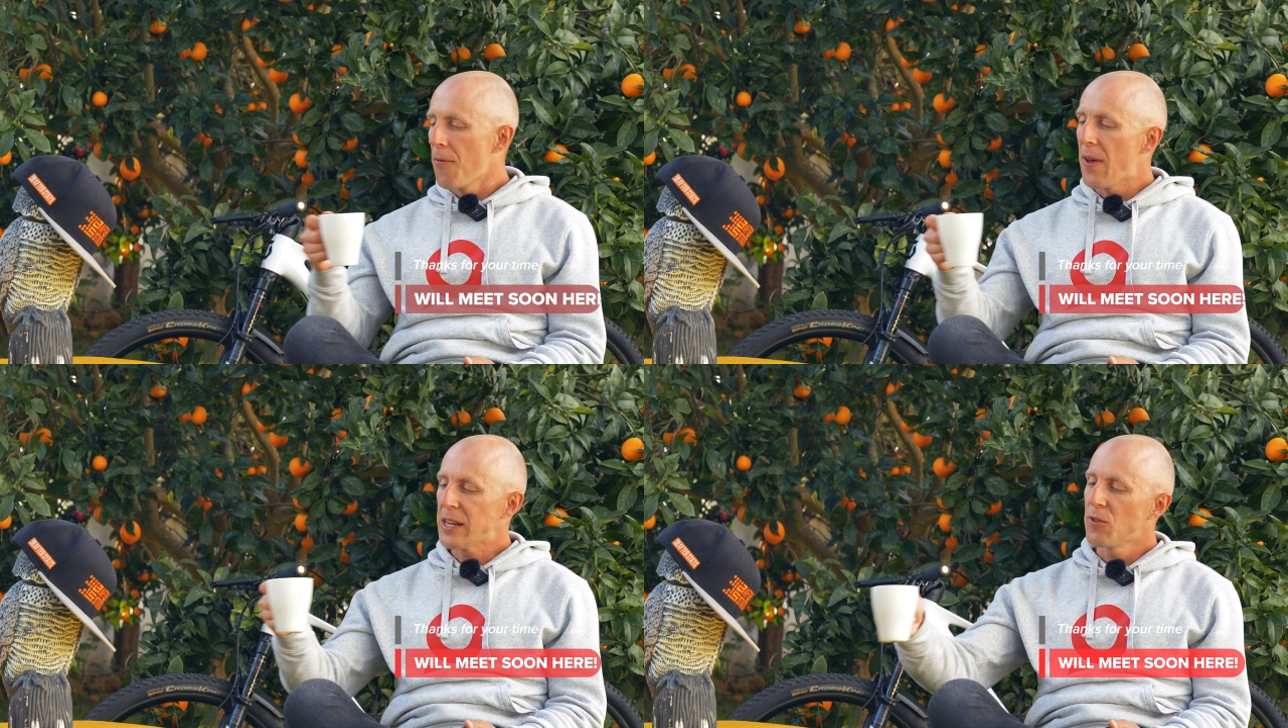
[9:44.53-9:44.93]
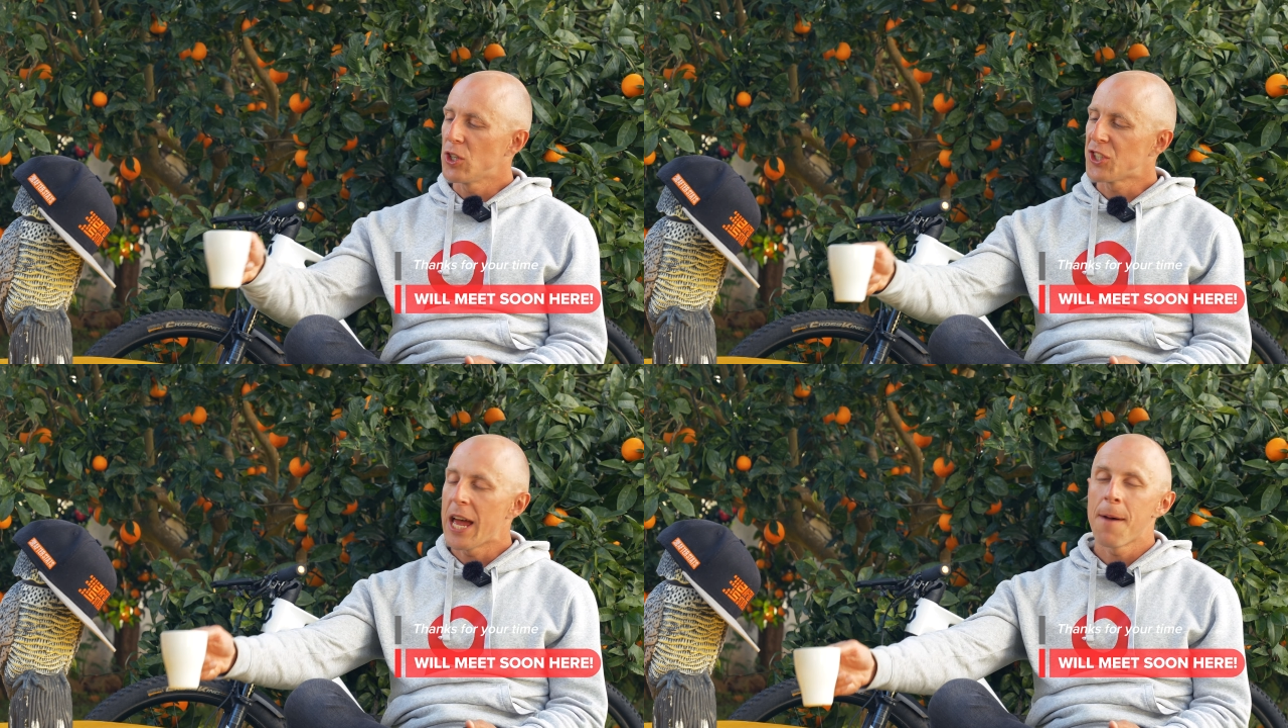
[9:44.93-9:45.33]
Thanks for
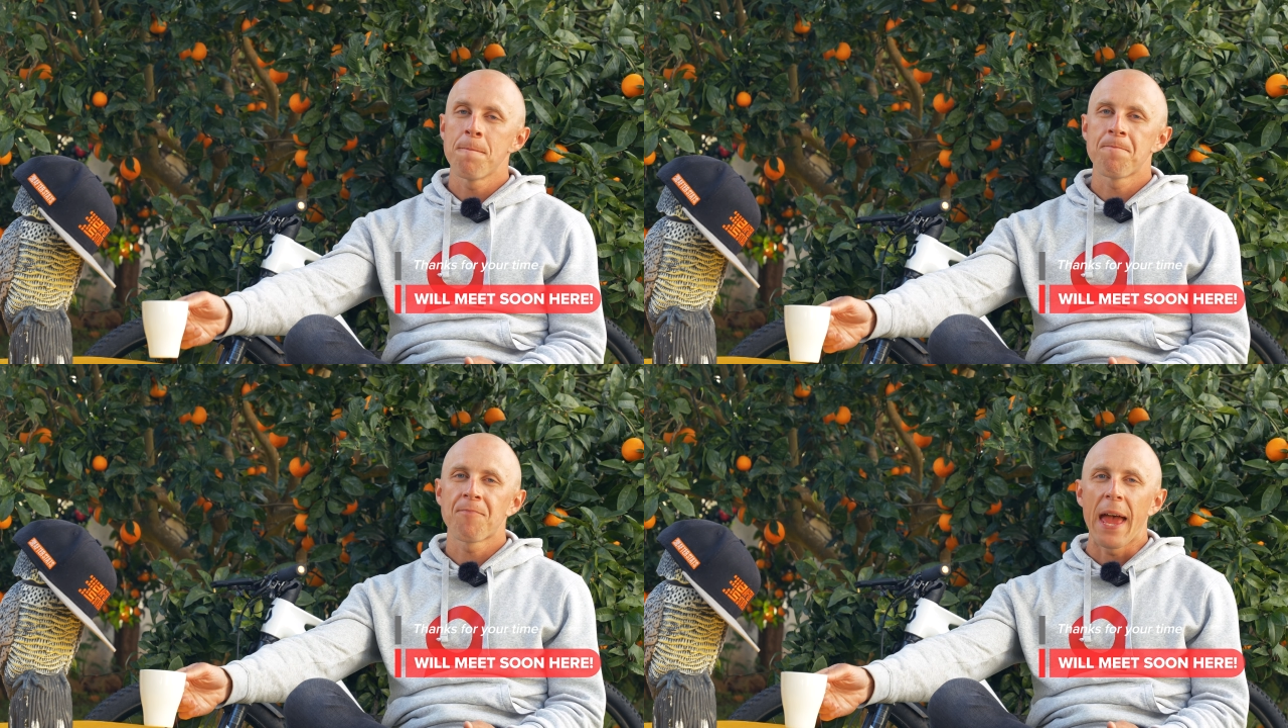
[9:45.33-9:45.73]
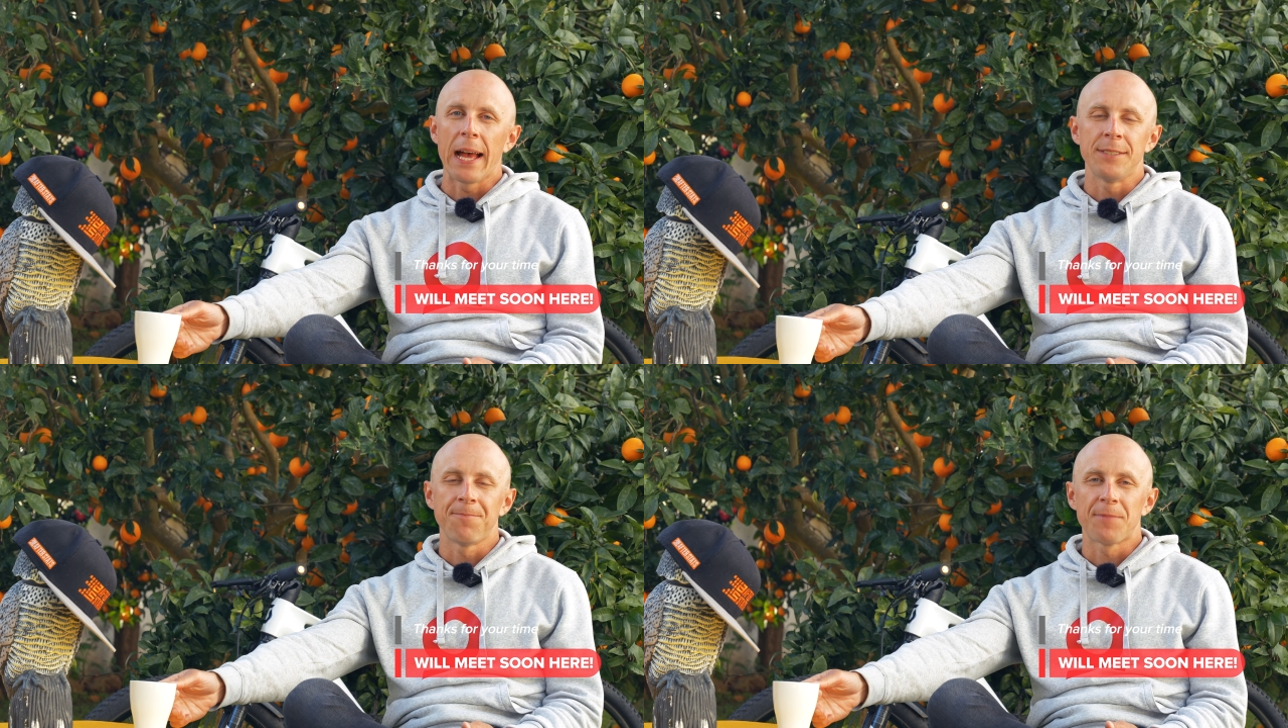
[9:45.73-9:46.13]
your time,
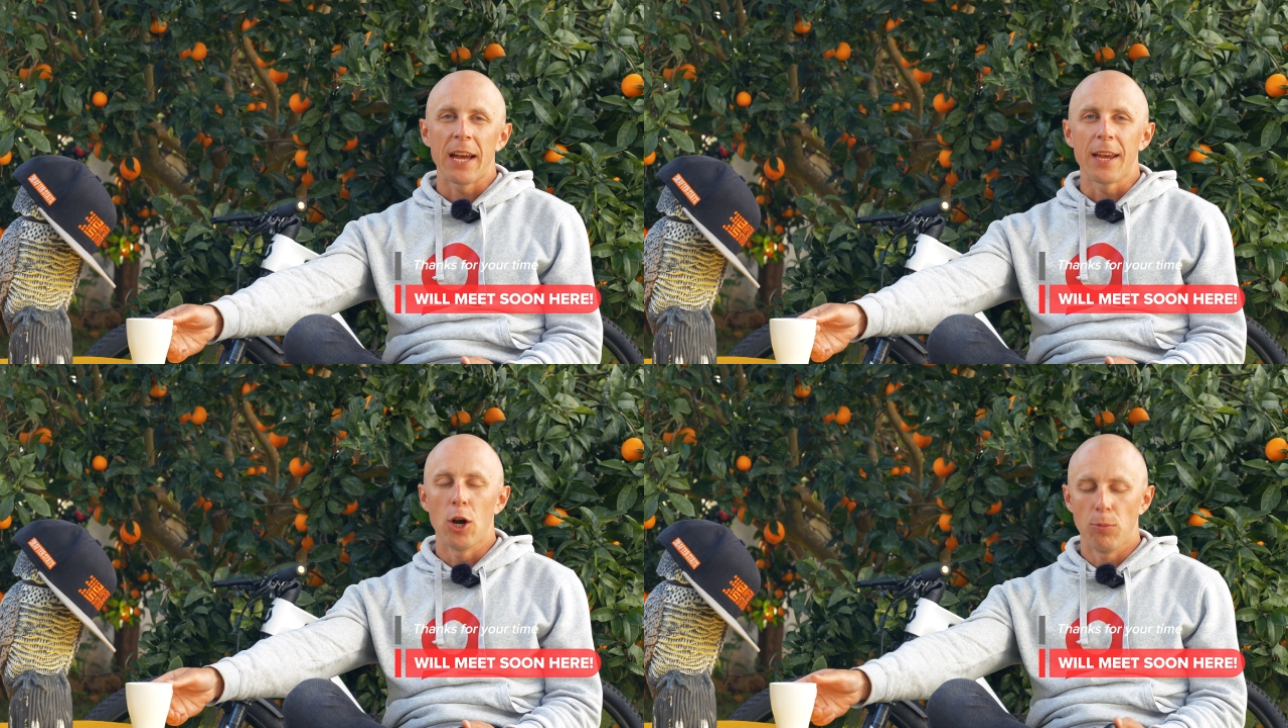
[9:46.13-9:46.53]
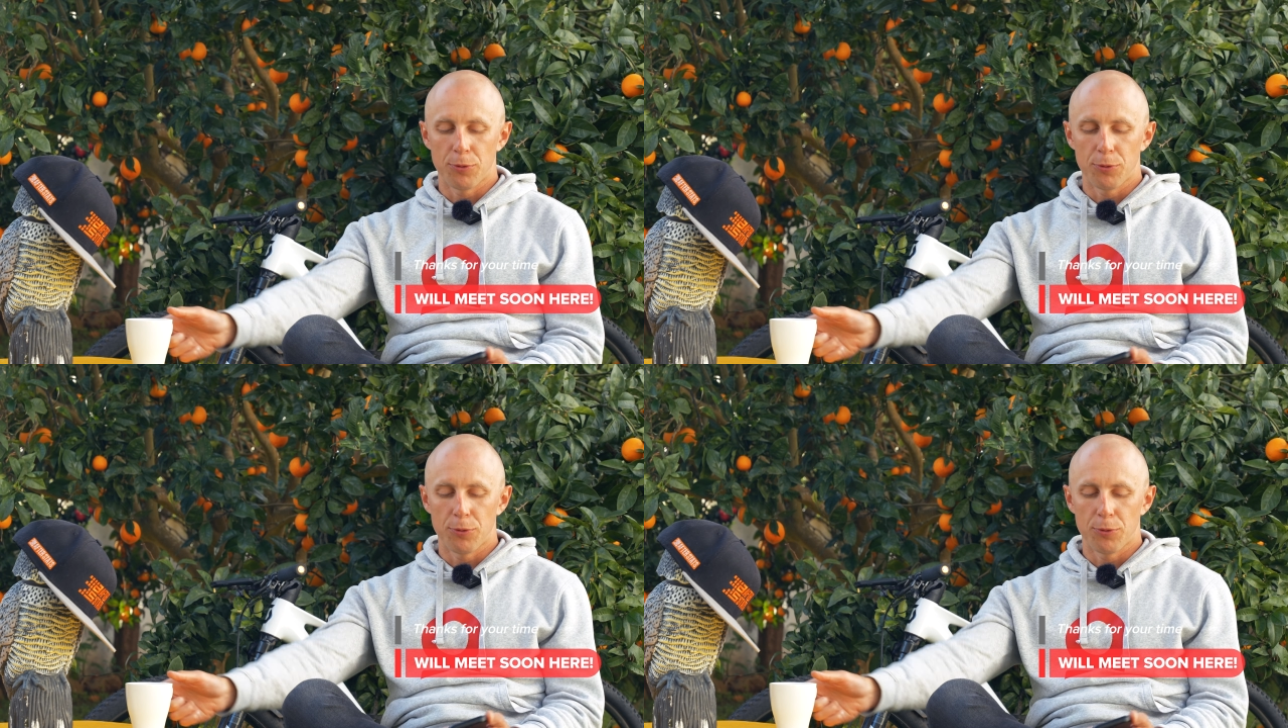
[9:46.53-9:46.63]
and I hope